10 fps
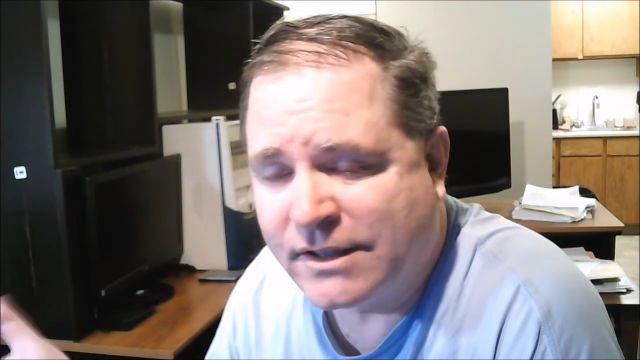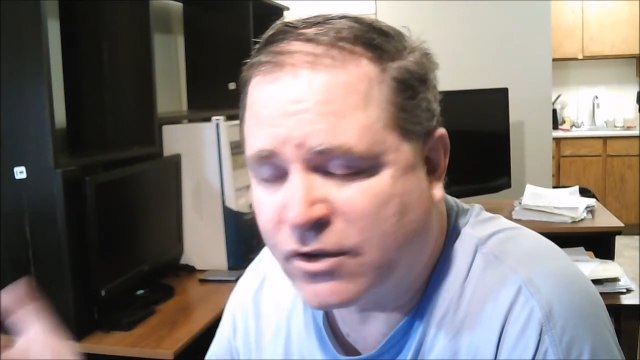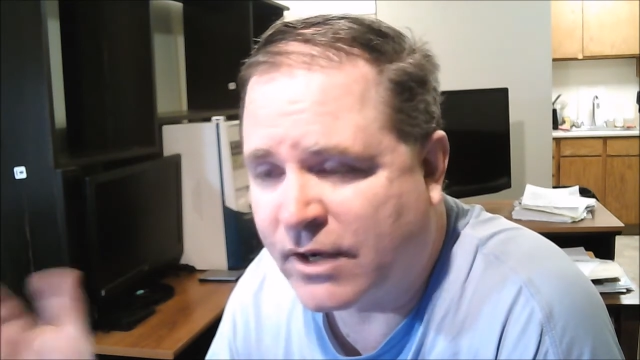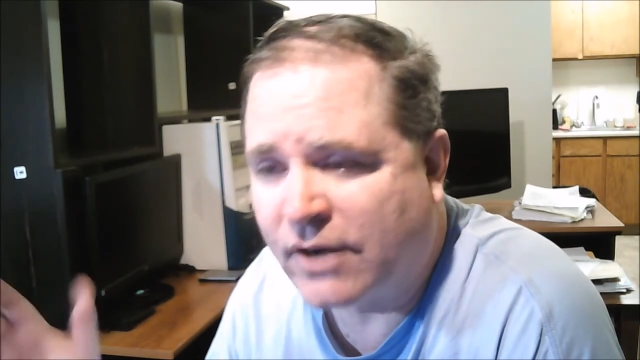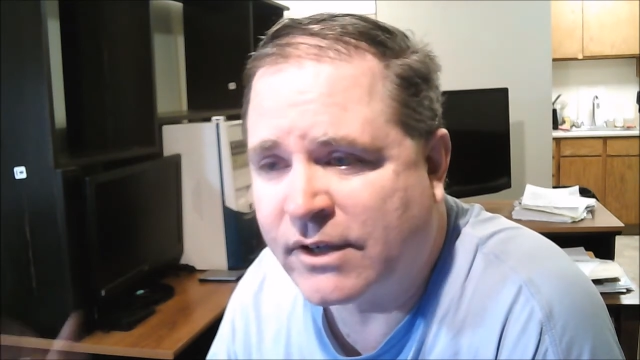a
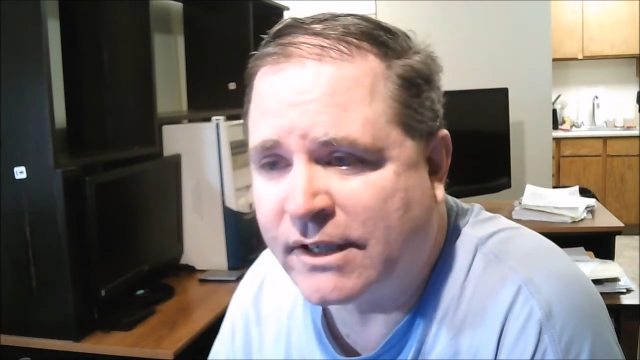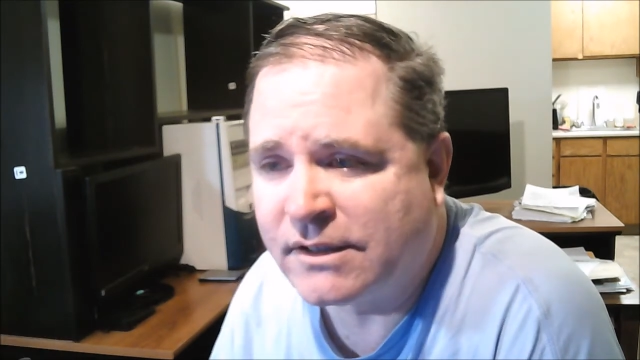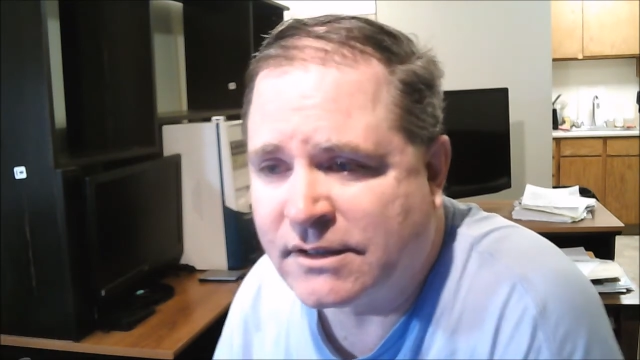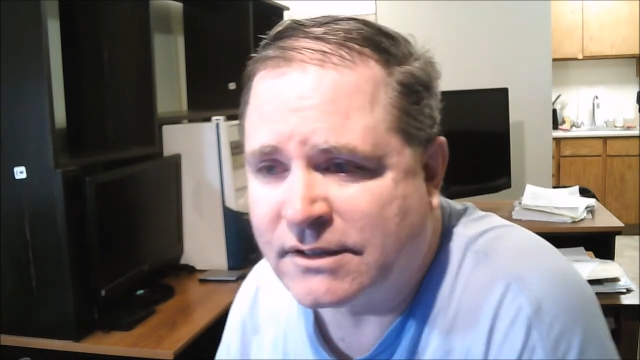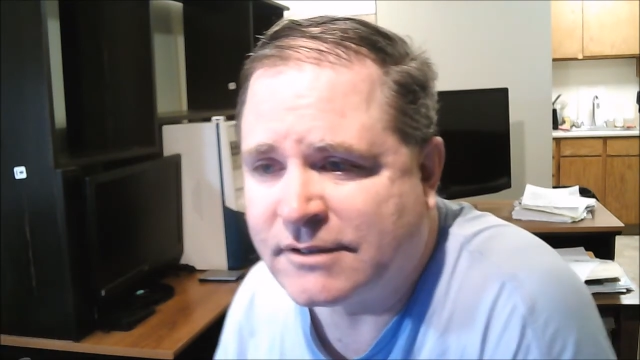
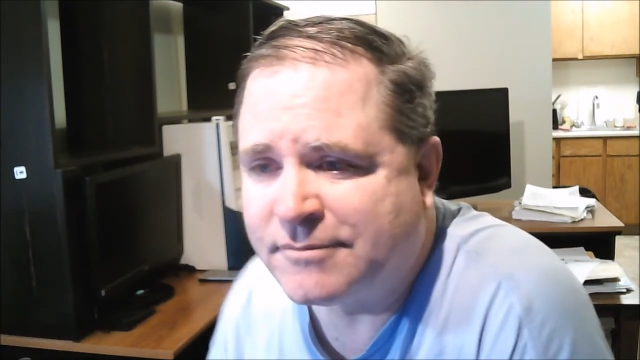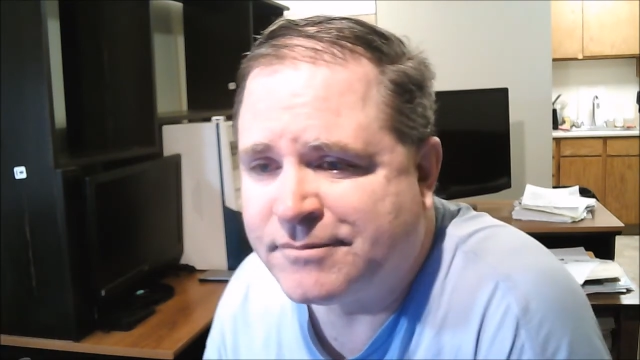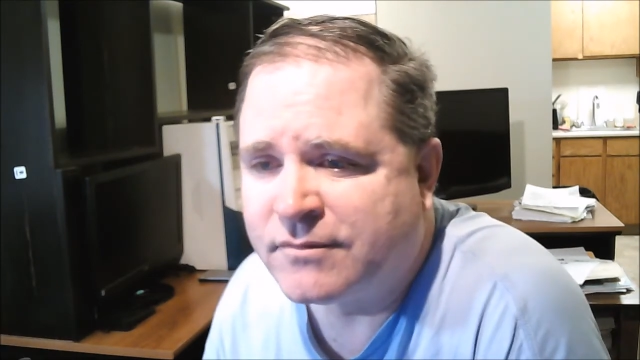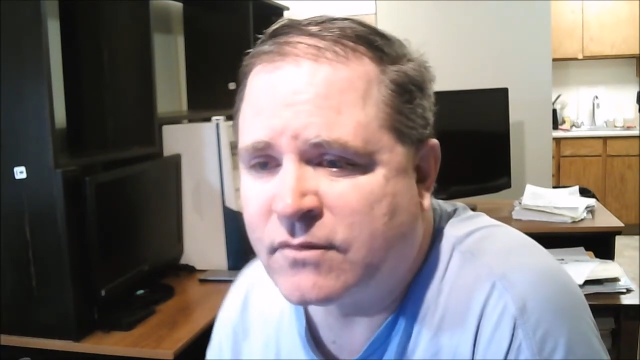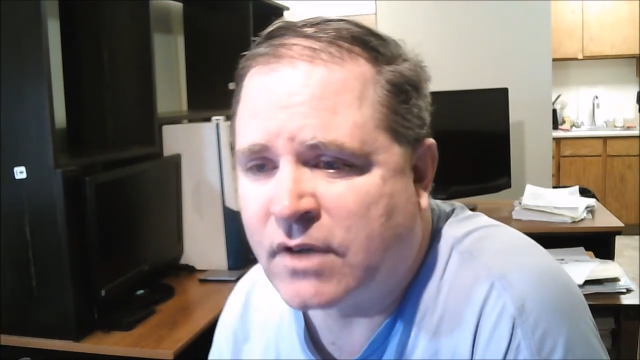crowning,
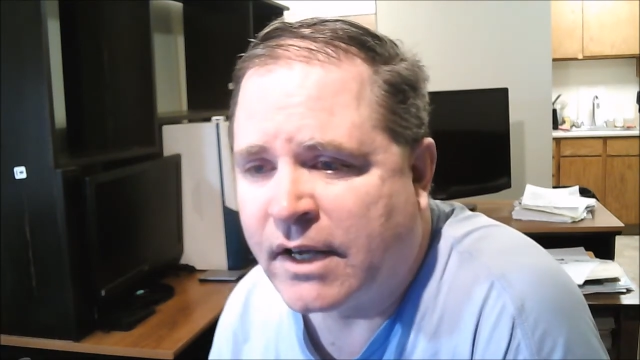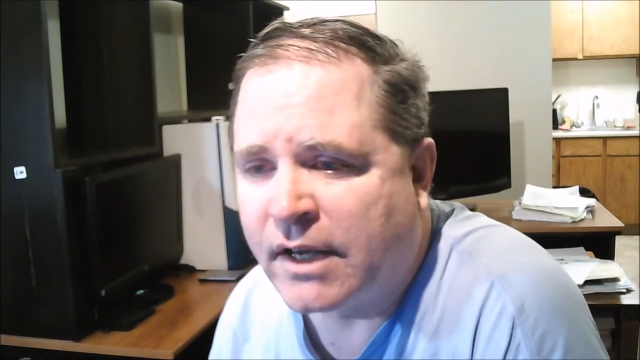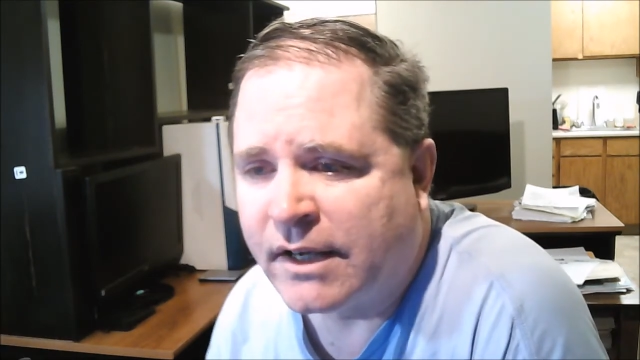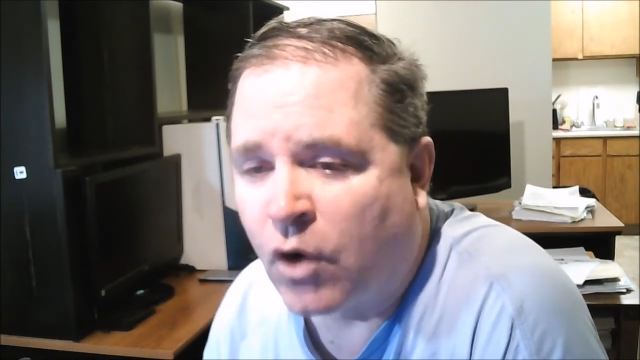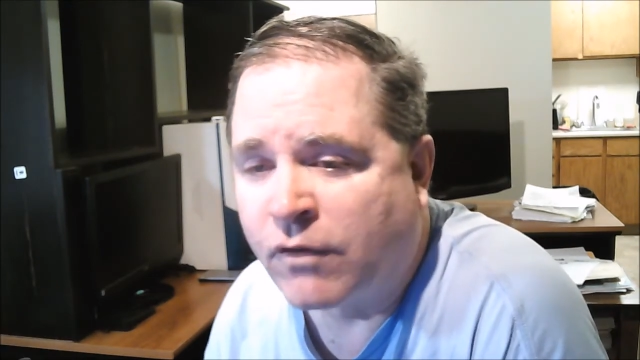
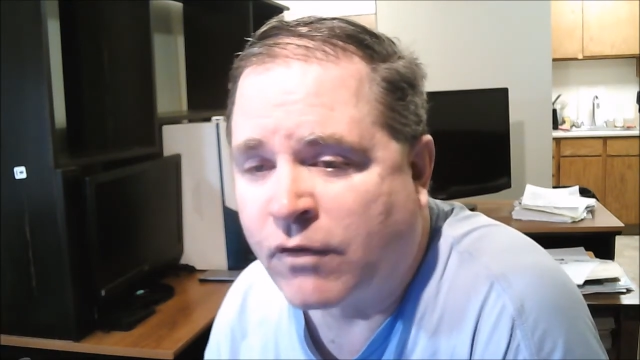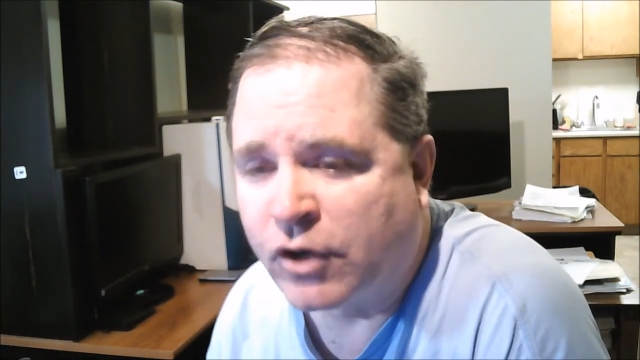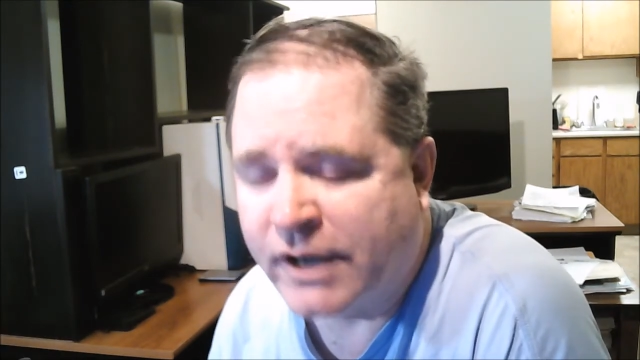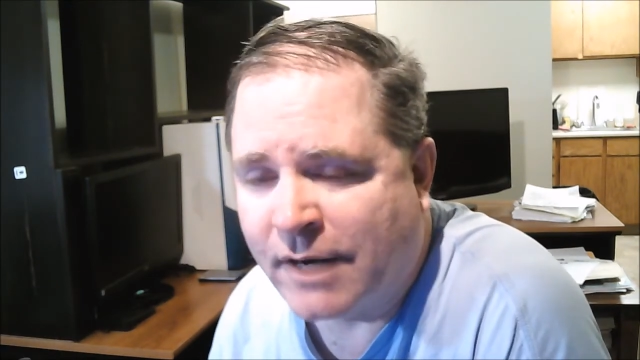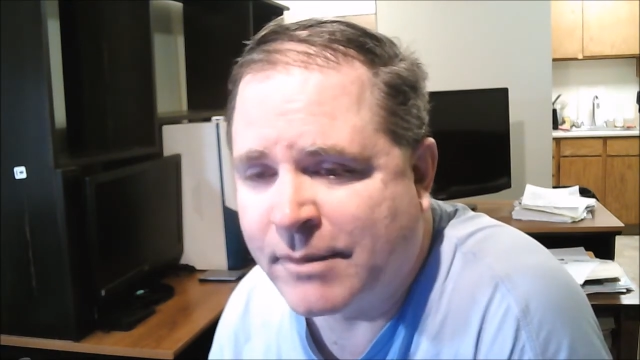an
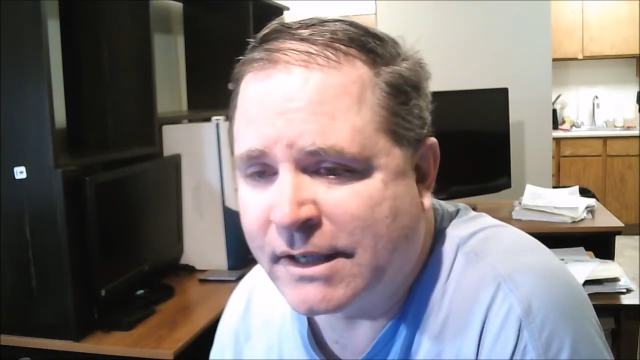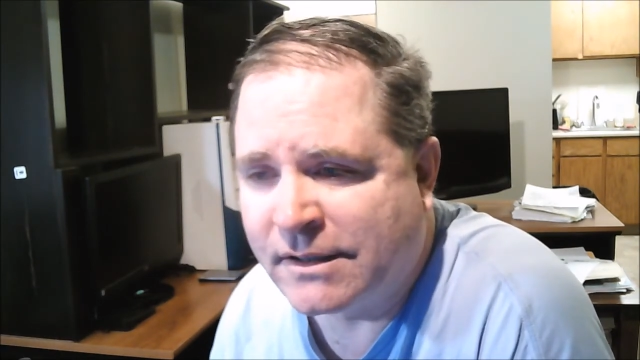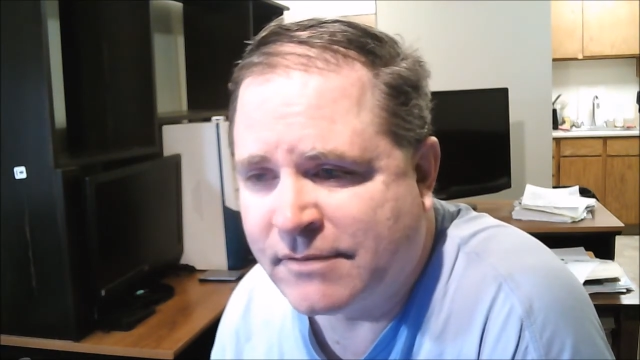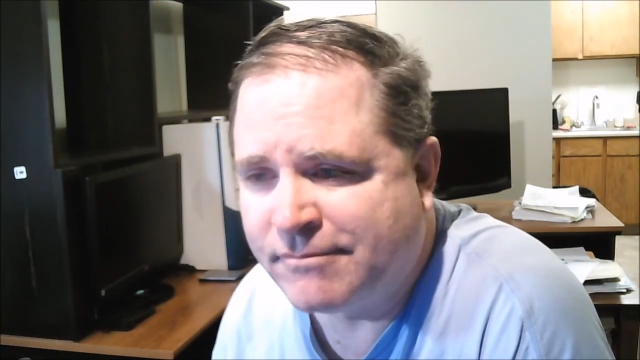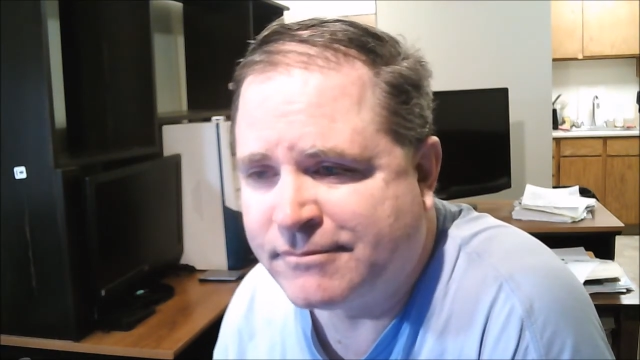
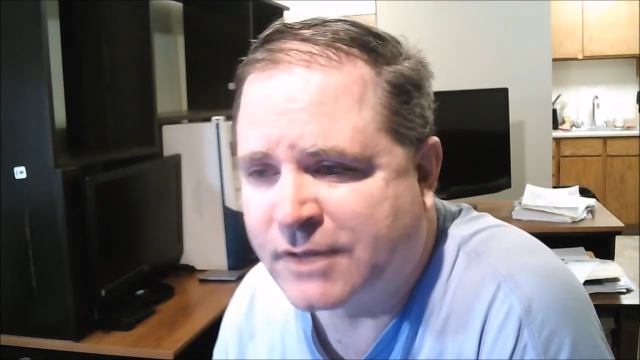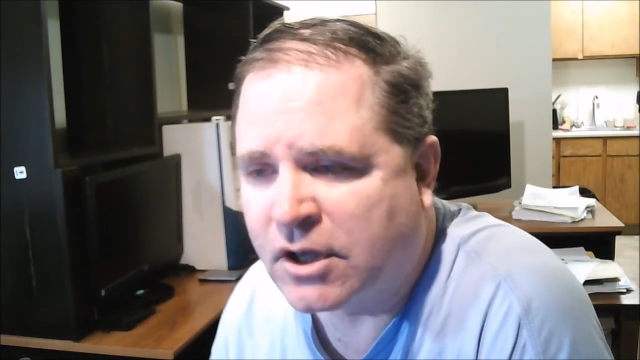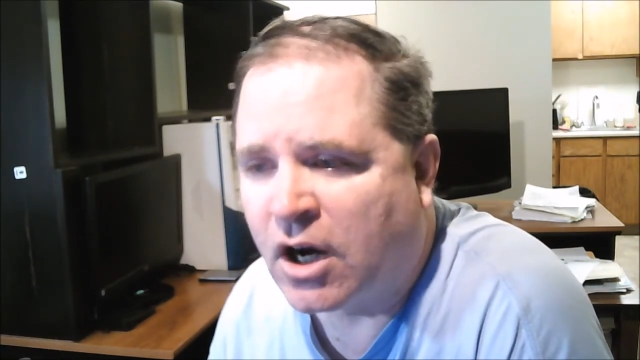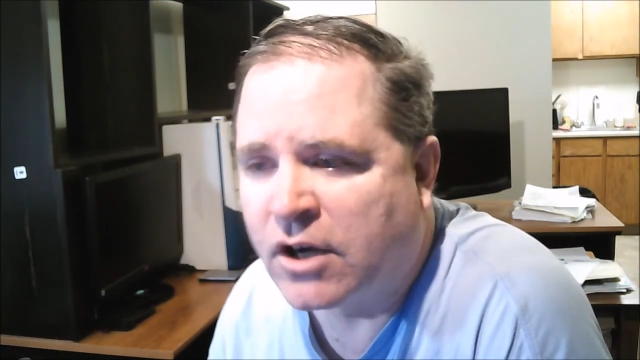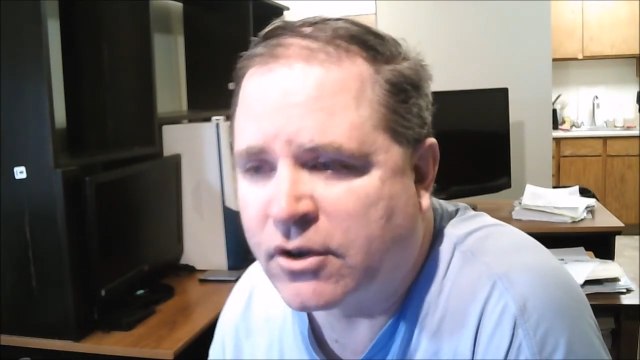overcoming, a
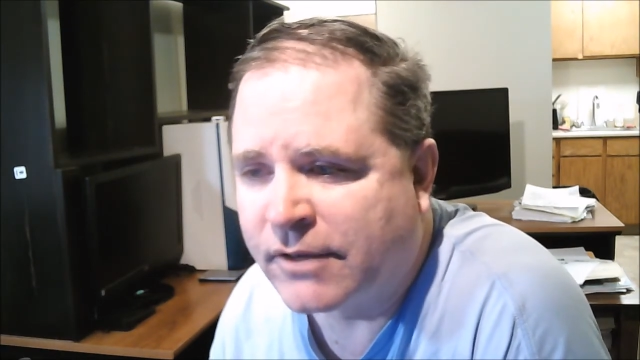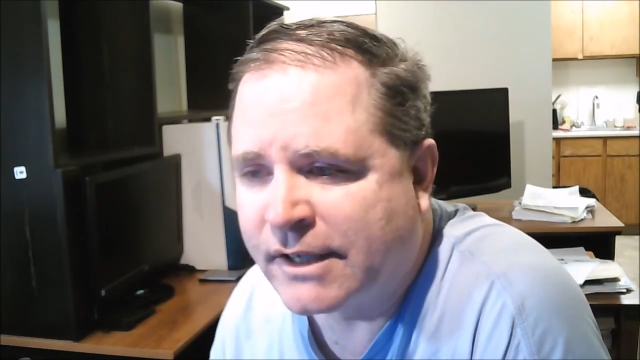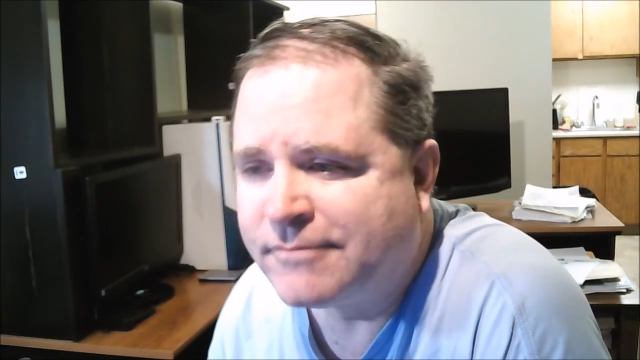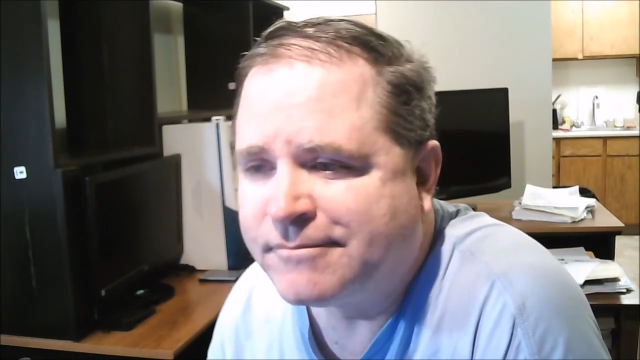conquering